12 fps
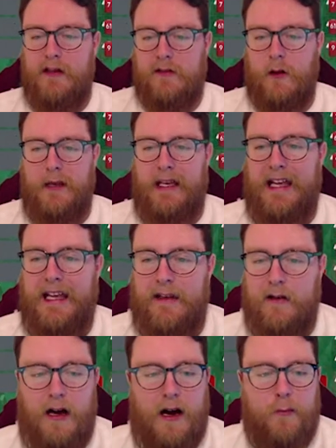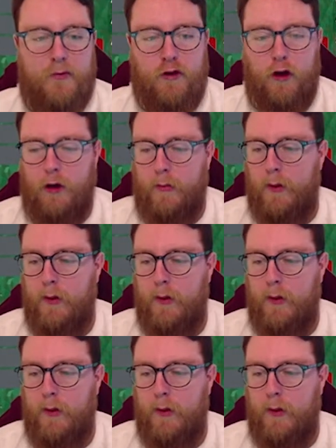is going in up top.